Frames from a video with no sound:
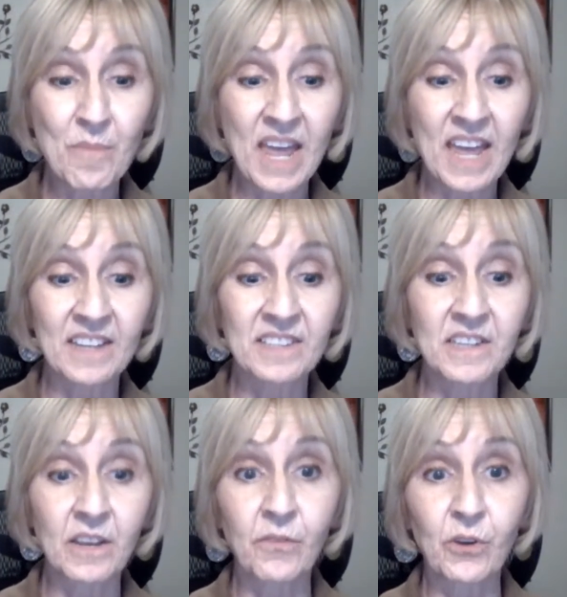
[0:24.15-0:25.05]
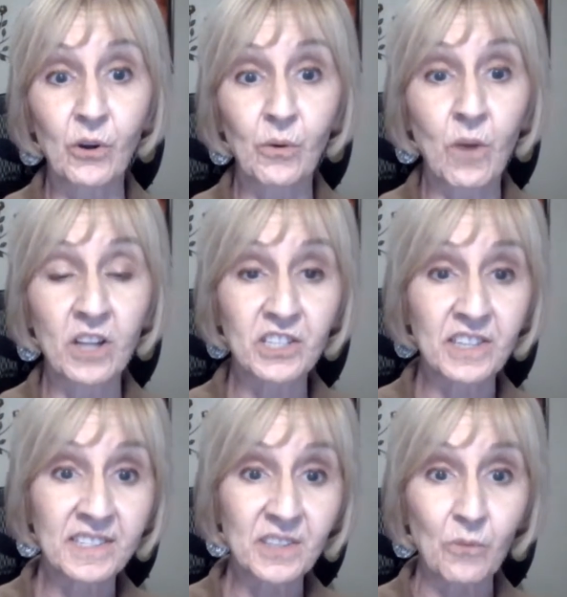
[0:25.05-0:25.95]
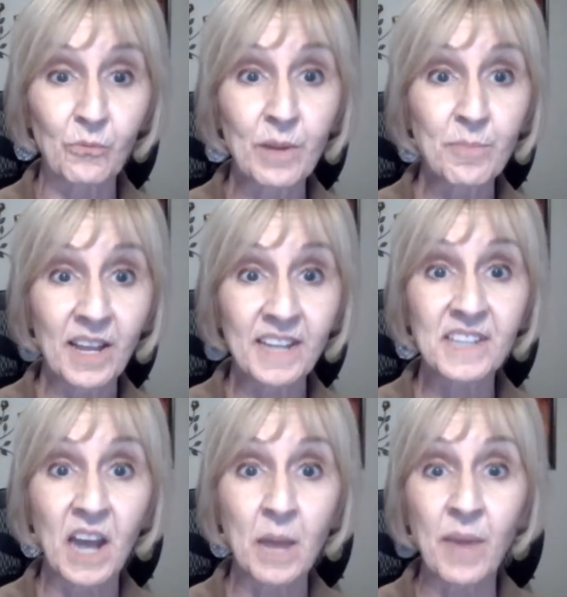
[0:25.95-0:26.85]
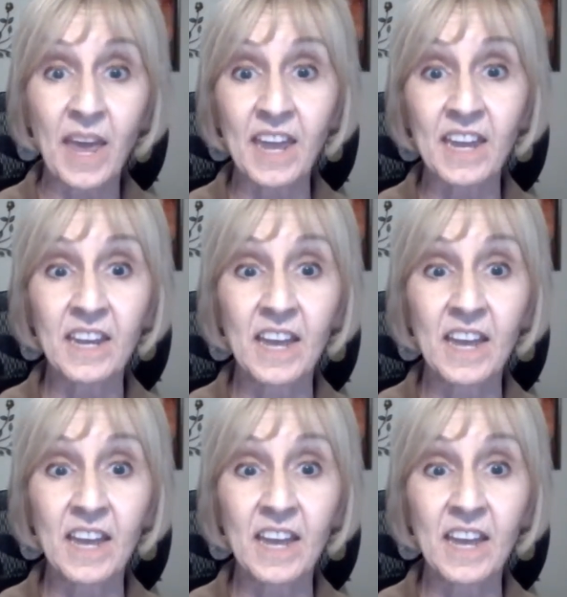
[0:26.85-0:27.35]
And if you're watching this on replay, type a